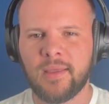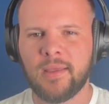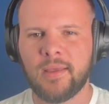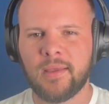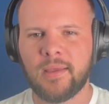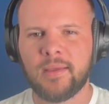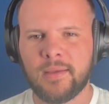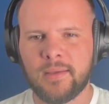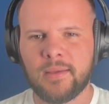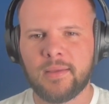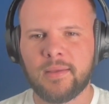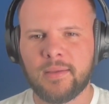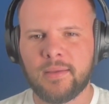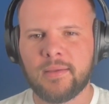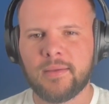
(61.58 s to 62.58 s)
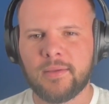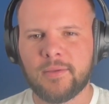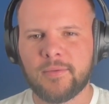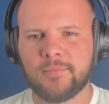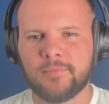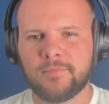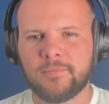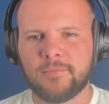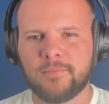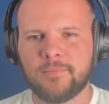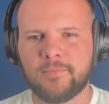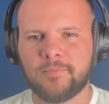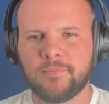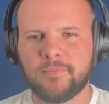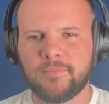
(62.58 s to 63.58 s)

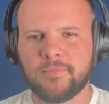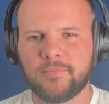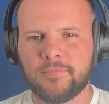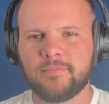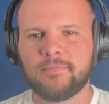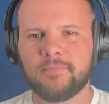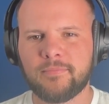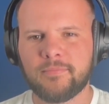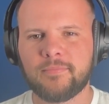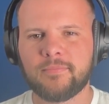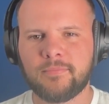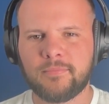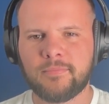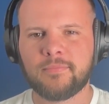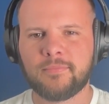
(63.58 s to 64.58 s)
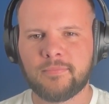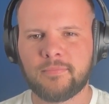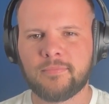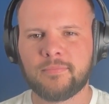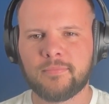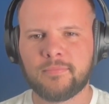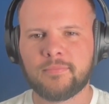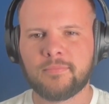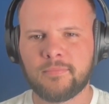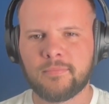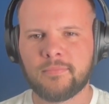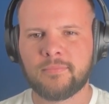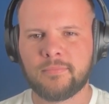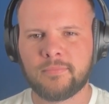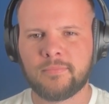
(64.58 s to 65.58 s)

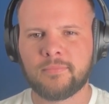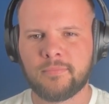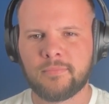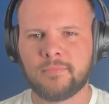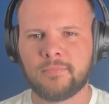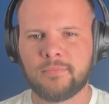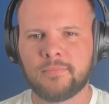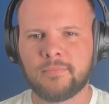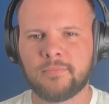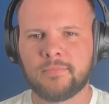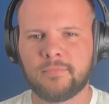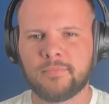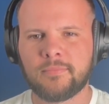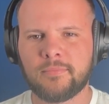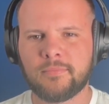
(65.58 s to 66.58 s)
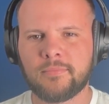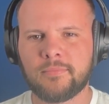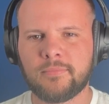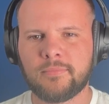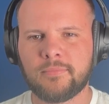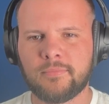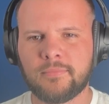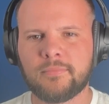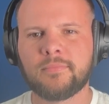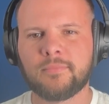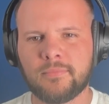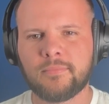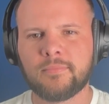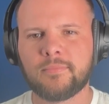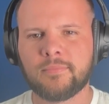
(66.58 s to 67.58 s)

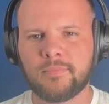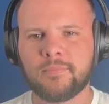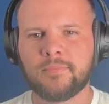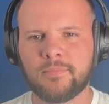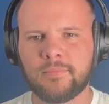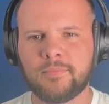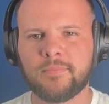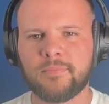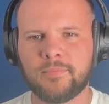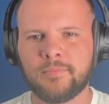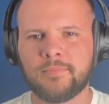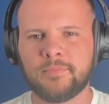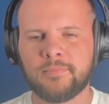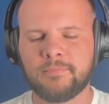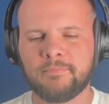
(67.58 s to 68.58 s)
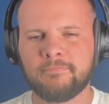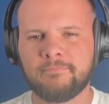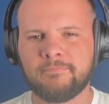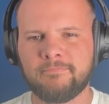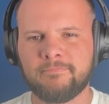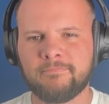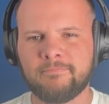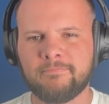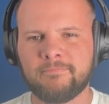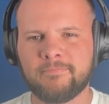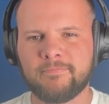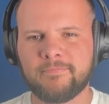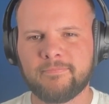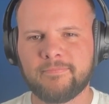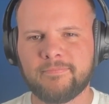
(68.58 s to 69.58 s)
(not speaking)